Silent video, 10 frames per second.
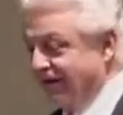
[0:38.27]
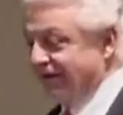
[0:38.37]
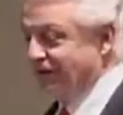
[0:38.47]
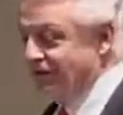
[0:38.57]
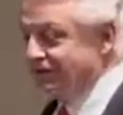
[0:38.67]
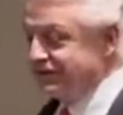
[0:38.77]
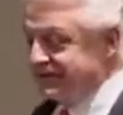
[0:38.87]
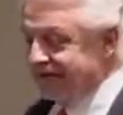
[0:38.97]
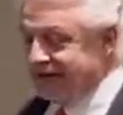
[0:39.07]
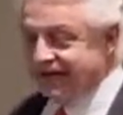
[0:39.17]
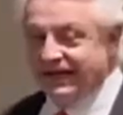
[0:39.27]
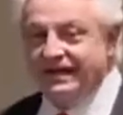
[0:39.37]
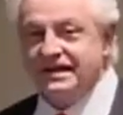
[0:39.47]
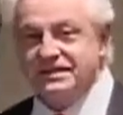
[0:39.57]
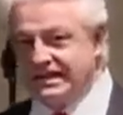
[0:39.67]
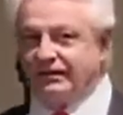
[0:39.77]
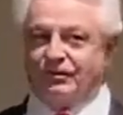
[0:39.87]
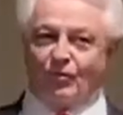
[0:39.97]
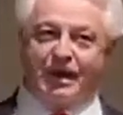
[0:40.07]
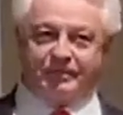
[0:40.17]
used a
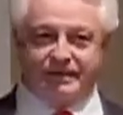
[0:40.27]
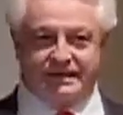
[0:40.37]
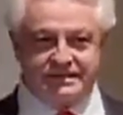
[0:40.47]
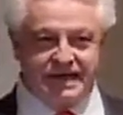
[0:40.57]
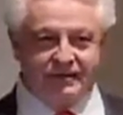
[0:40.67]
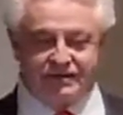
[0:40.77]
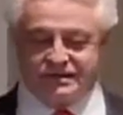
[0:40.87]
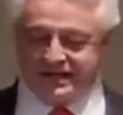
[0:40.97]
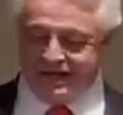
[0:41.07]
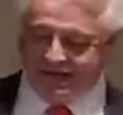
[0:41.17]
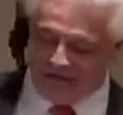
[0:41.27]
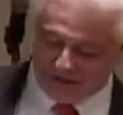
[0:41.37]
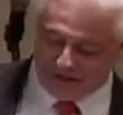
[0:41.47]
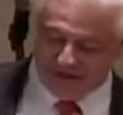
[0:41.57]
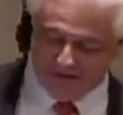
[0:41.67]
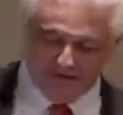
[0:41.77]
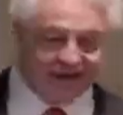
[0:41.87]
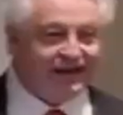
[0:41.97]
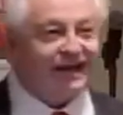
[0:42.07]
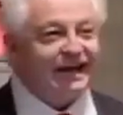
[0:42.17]
secret weapon. His name was Jim
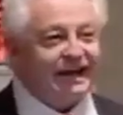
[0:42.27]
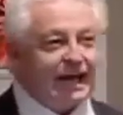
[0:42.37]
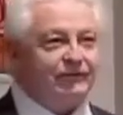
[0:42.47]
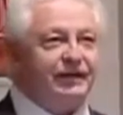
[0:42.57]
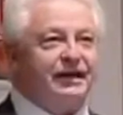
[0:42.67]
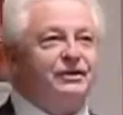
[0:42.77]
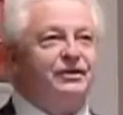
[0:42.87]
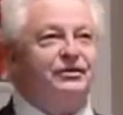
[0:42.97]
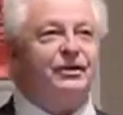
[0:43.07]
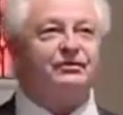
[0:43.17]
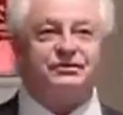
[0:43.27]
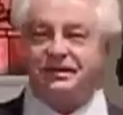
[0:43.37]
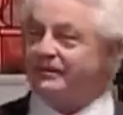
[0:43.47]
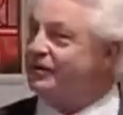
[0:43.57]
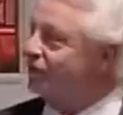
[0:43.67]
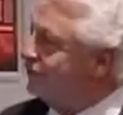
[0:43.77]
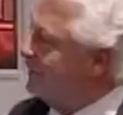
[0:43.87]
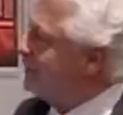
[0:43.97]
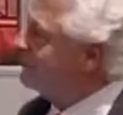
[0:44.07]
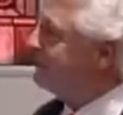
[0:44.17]
Gaffigan. You'll know Jim. You'll see
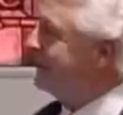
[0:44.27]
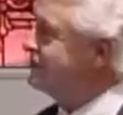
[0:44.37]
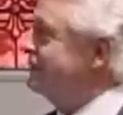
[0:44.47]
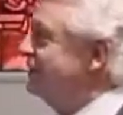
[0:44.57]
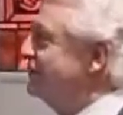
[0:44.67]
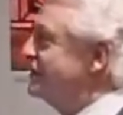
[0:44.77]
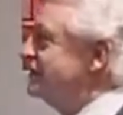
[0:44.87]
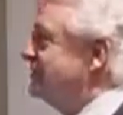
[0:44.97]
his picture here in just a